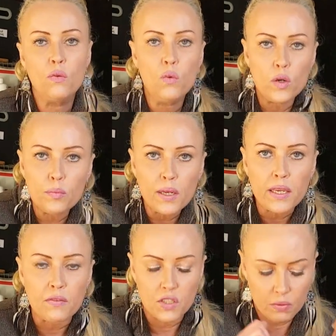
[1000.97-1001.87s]
wouldn't
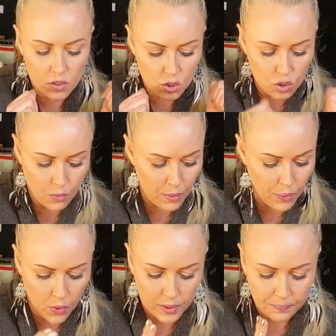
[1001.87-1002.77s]
believe. So it's super
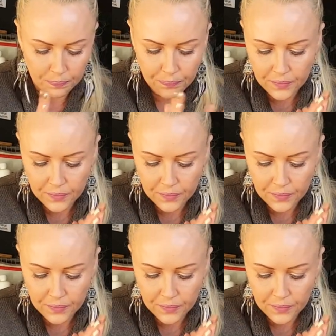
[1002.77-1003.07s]
important.